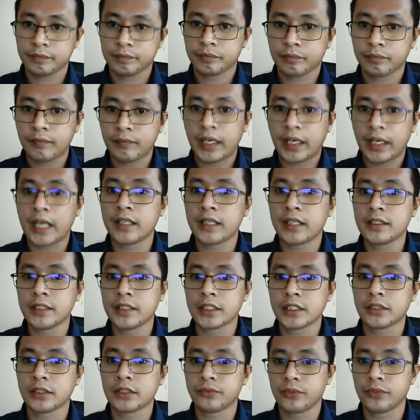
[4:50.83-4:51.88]
Then this is
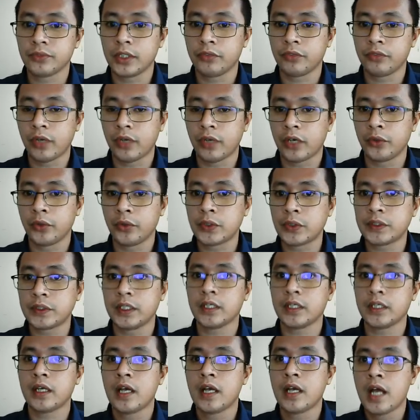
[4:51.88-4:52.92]
if you are using
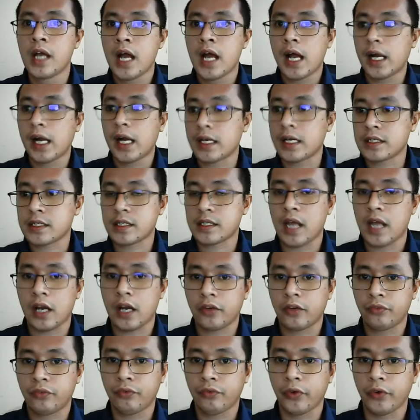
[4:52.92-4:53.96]
a stack
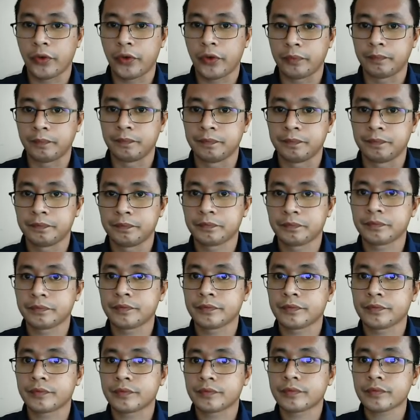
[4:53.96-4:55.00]
form.
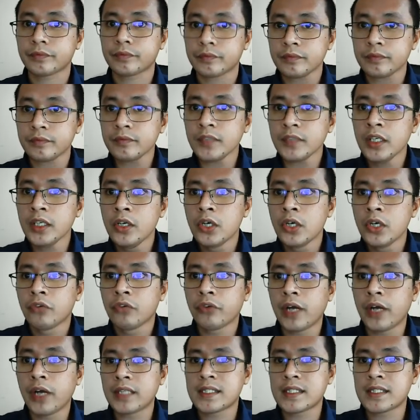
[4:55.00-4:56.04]
For
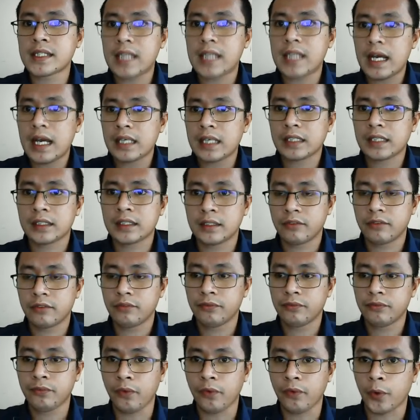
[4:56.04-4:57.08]
unstacked
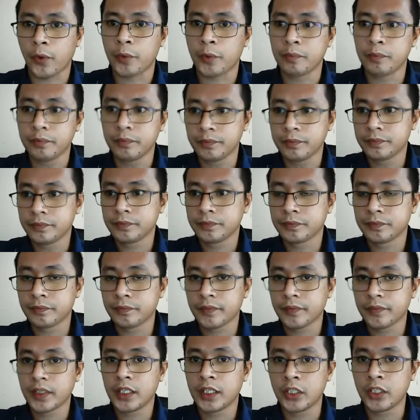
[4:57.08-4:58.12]
form,
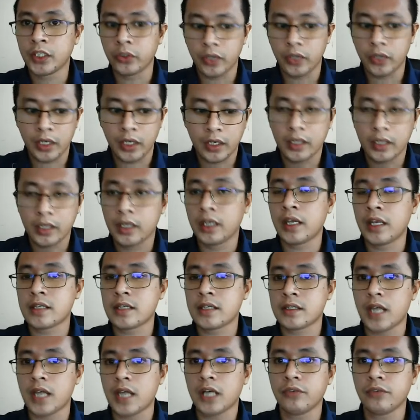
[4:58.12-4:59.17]
in a
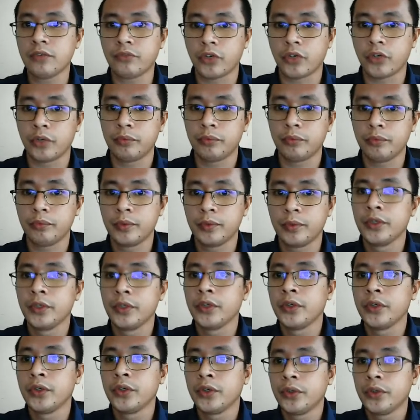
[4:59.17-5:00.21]
stack form,
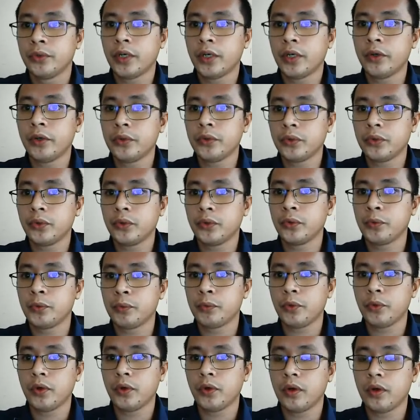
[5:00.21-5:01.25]
you are going to
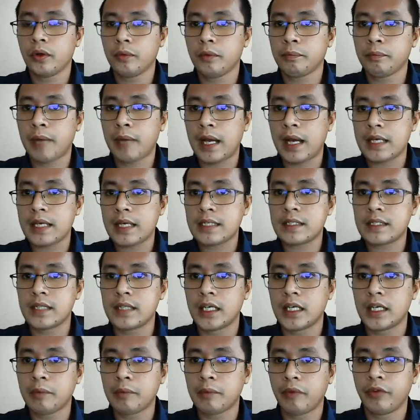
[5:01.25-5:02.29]
pass the name
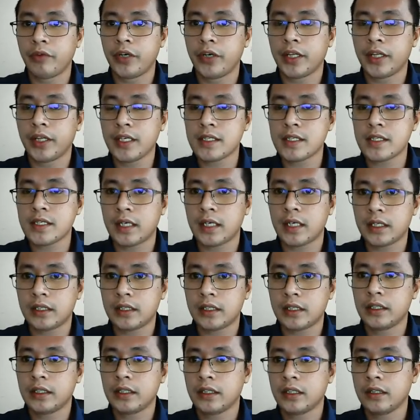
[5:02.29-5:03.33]
of your data set
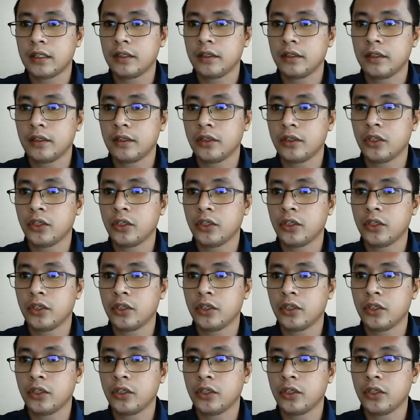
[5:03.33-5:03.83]
in